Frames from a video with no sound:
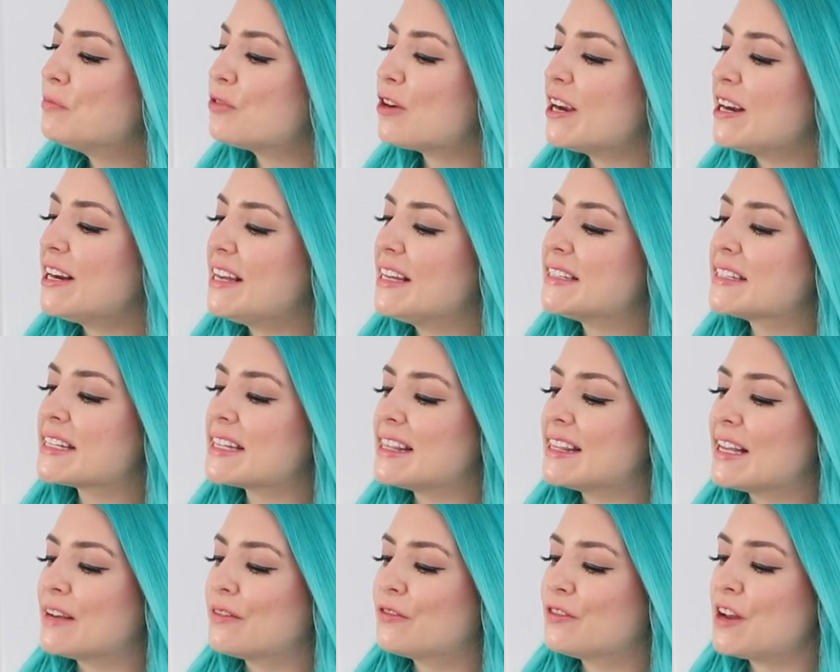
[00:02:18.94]
Radiance
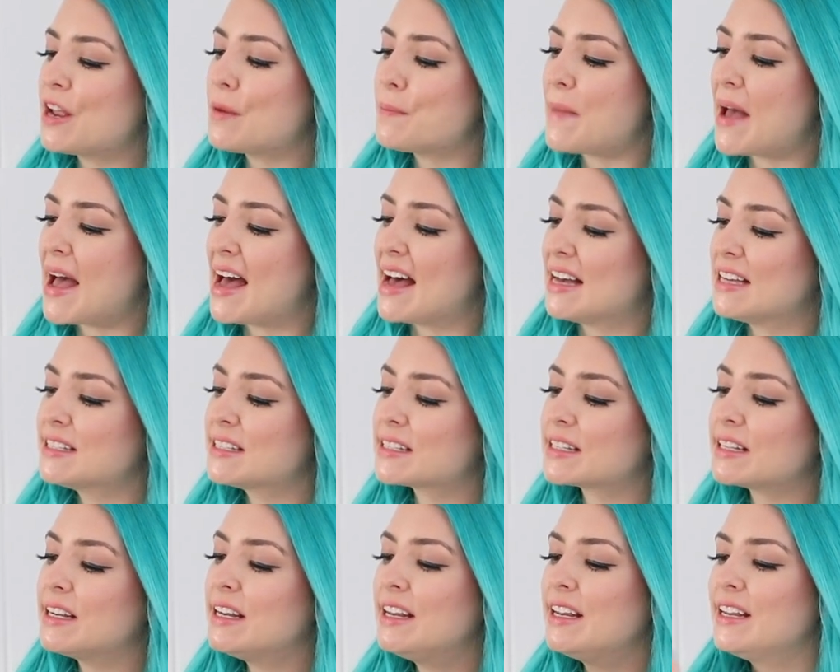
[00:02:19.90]
Lifting Mask.
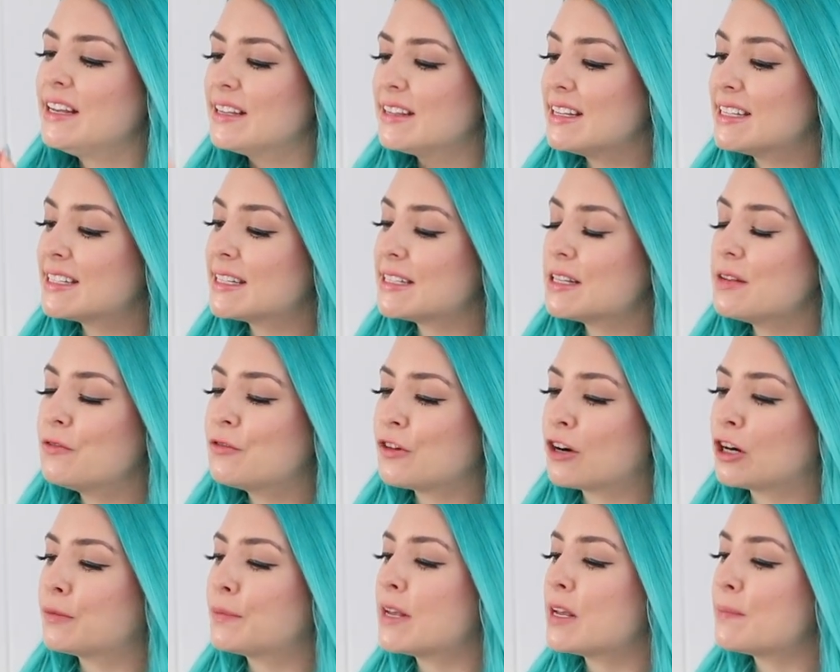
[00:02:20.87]
This is a
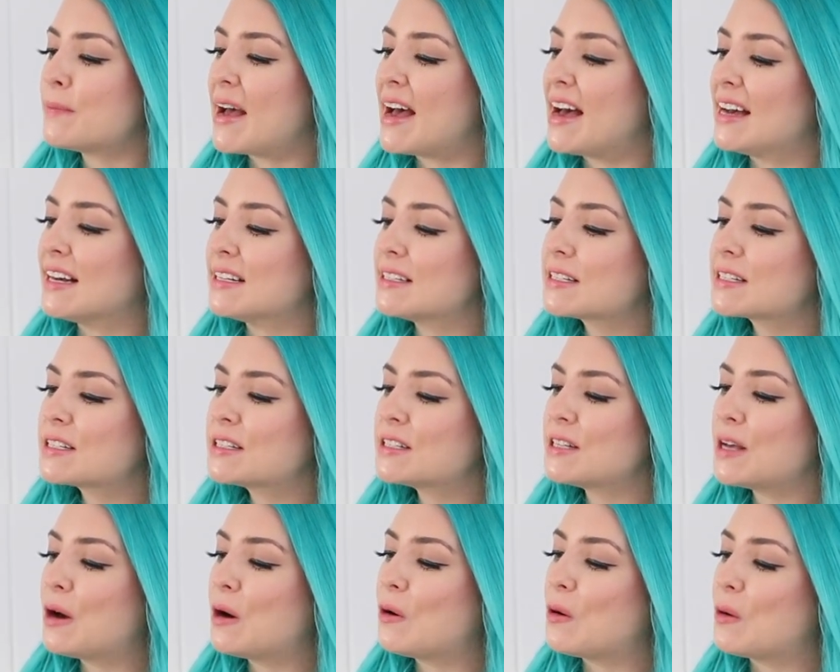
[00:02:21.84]
firming mask,
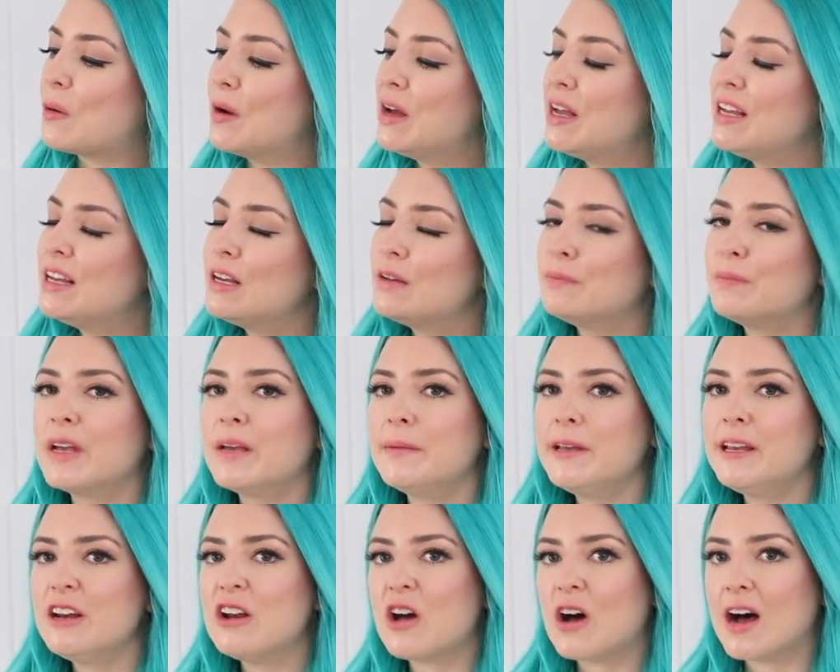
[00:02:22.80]
so maybe
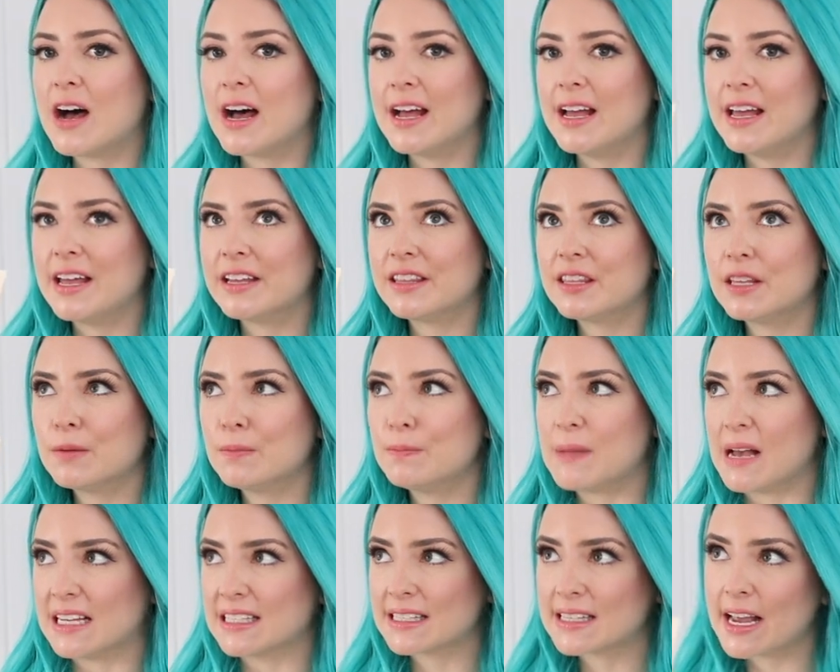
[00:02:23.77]
not the
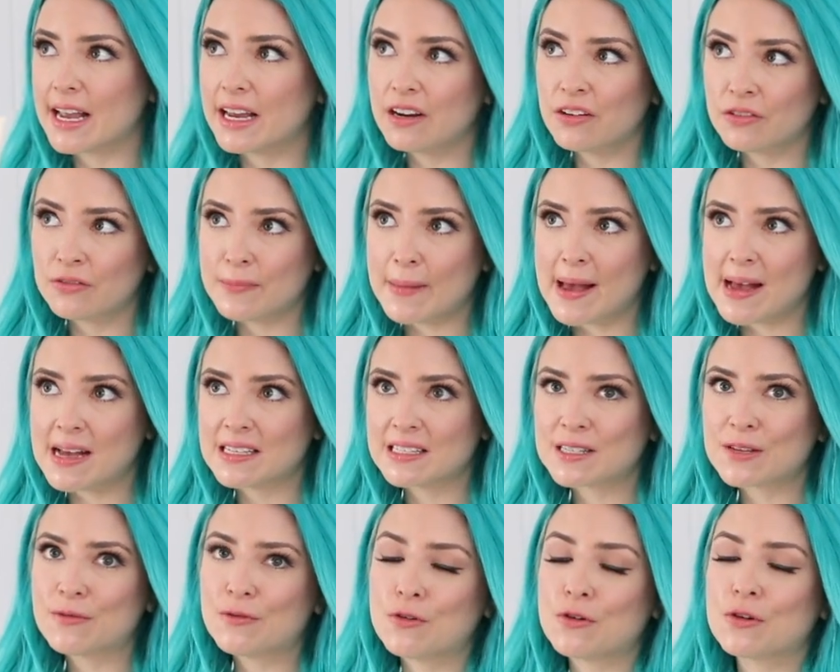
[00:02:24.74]
best kind of
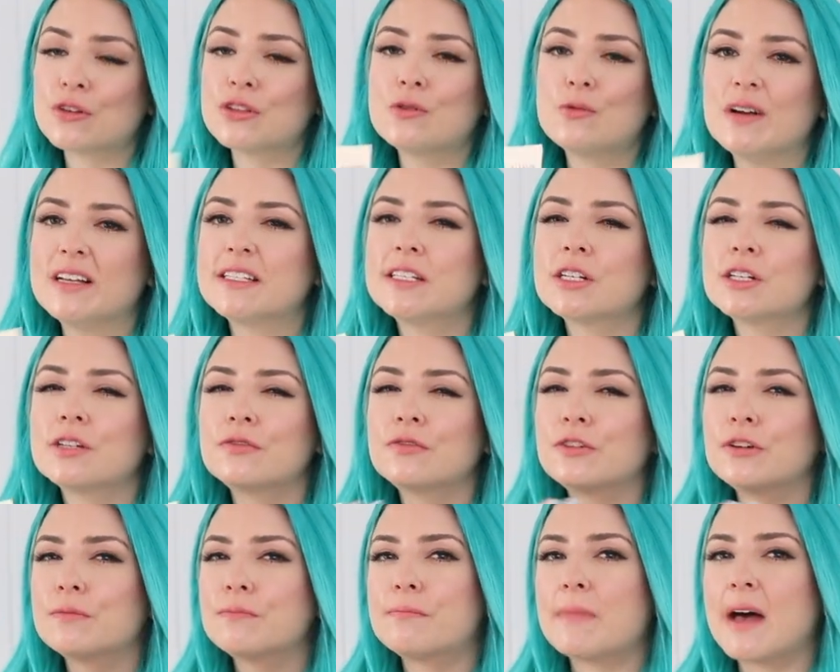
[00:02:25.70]
mask for the winter
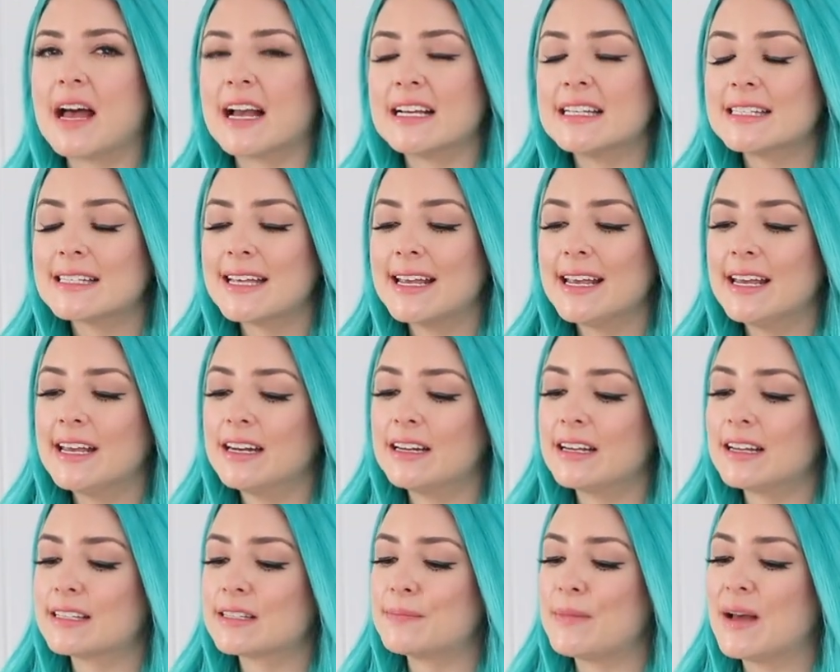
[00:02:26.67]
for my skin,
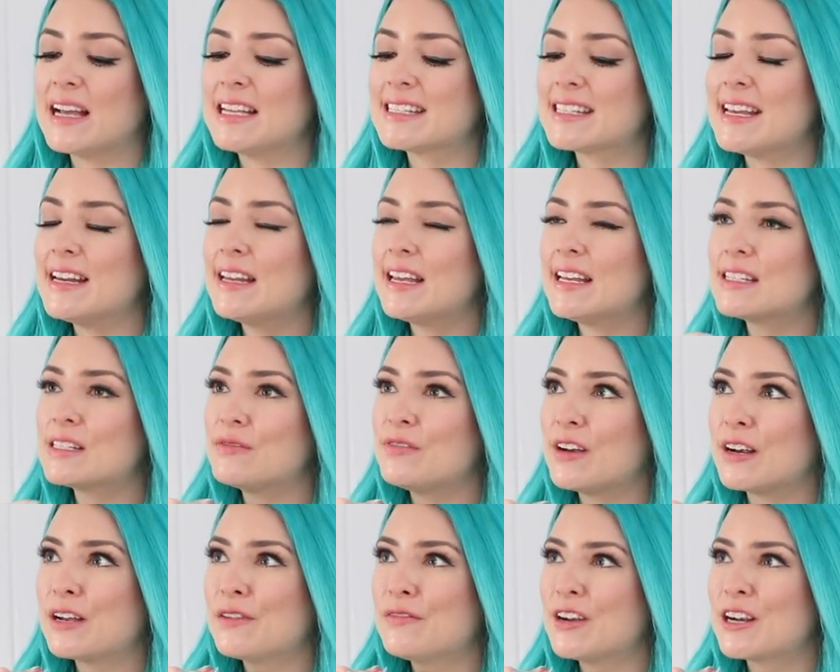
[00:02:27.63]
because my skin gets
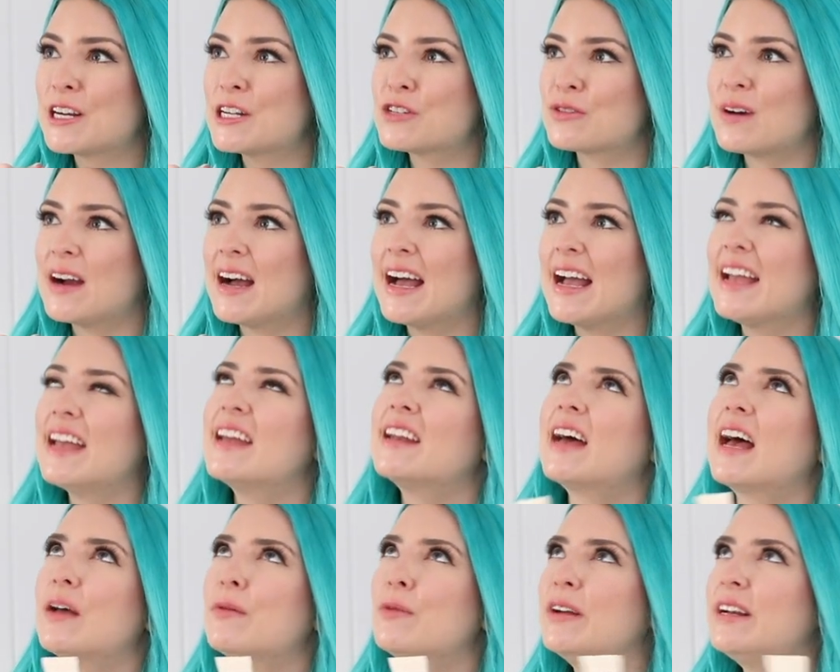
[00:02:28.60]
very dry and
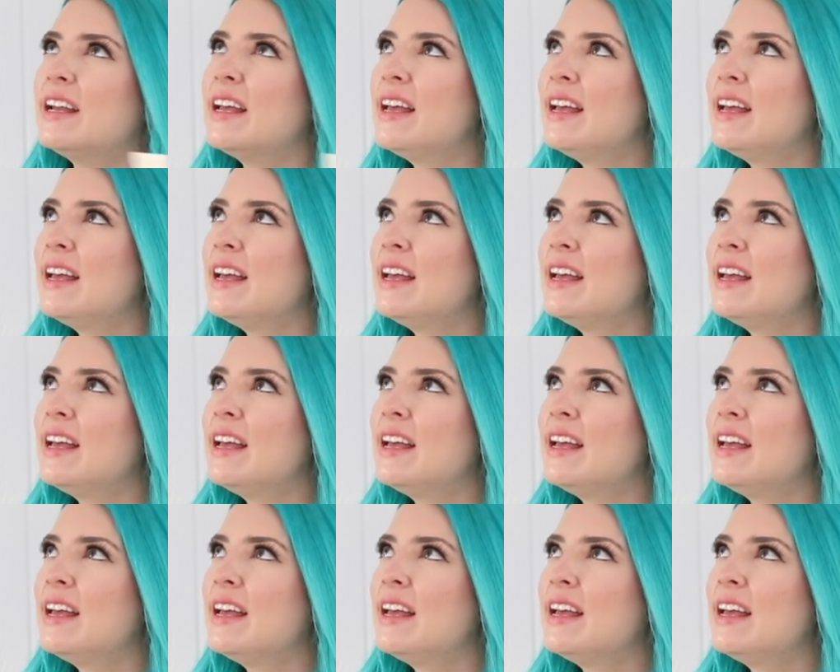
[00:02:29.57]
I want